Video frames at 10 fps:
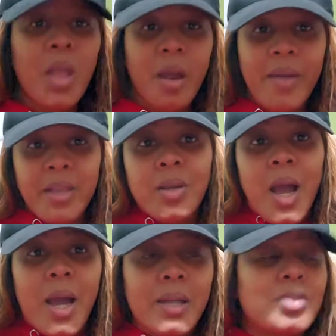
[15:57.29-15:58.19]
All right, you
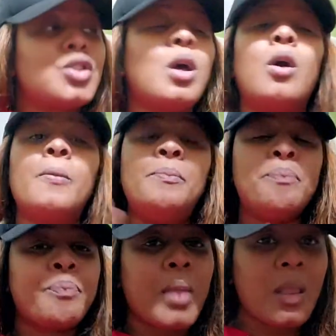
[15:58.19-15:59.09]
guys. So
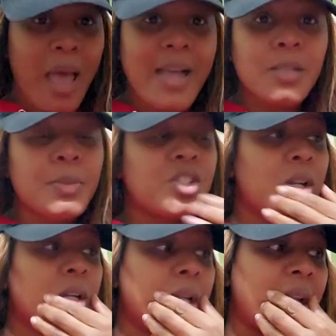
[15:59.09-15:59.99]
last but
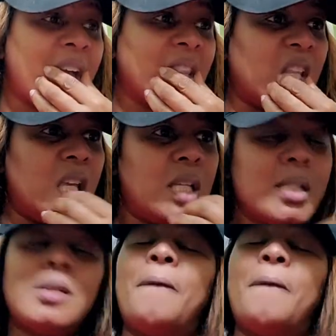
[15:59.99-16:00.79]
certainly not least,